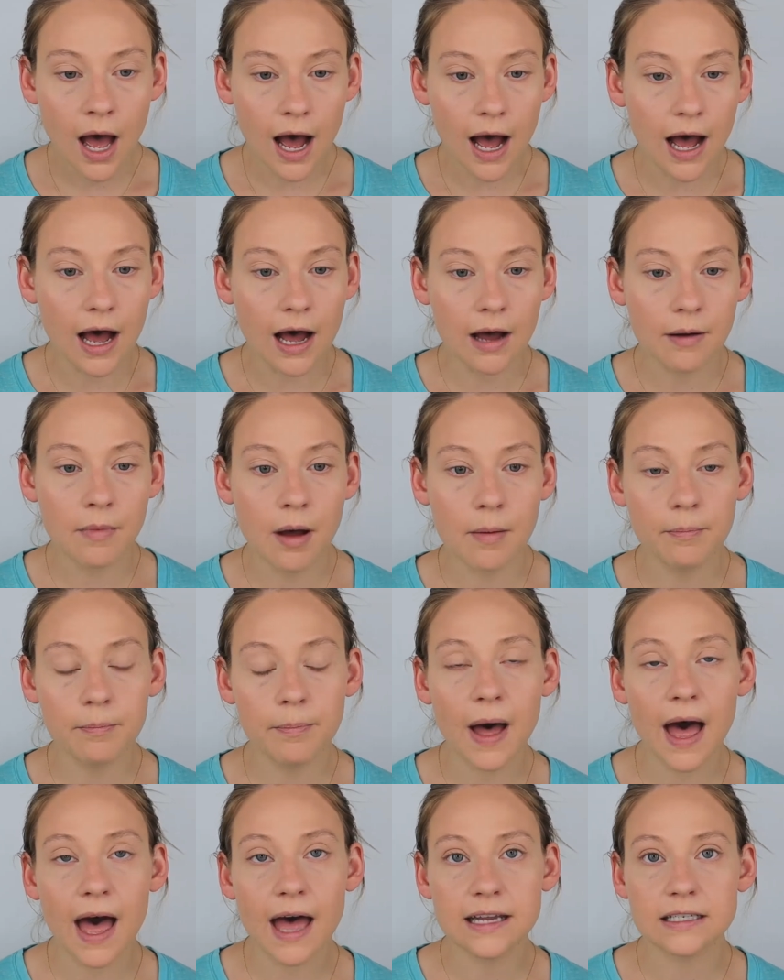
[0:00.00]

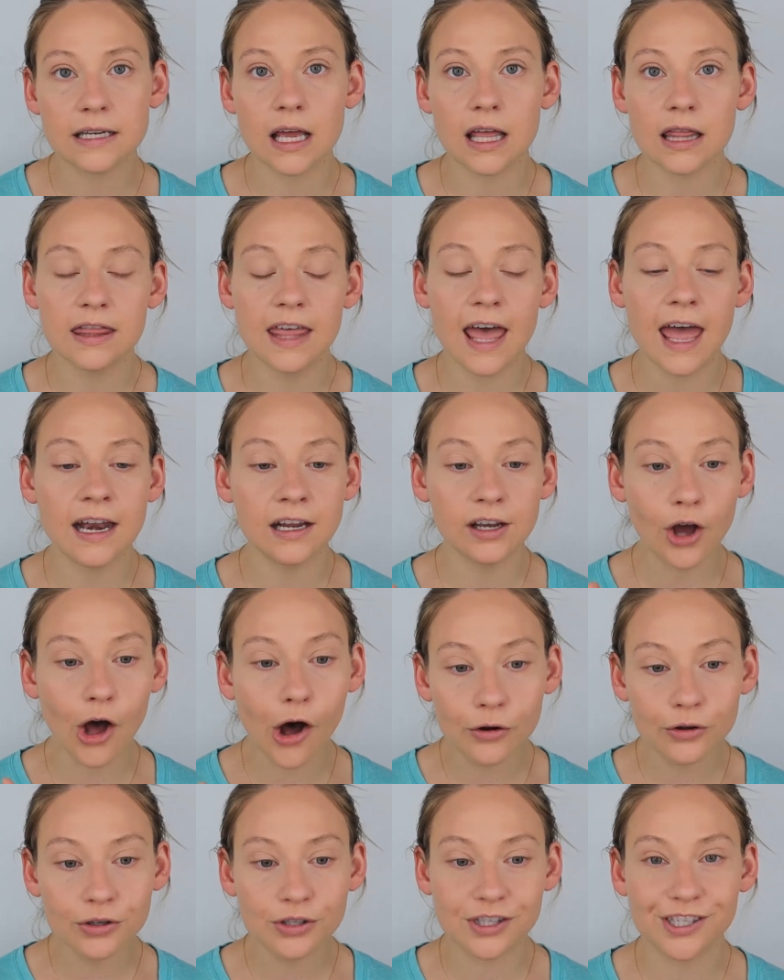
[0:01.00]
But then it
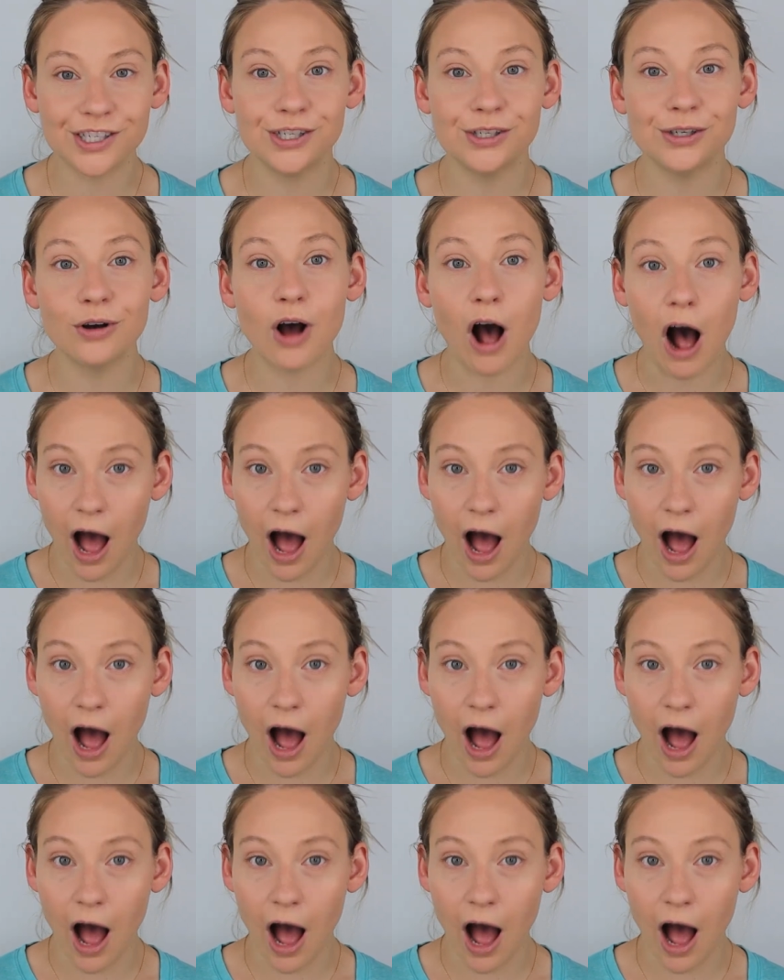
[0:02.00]
goes to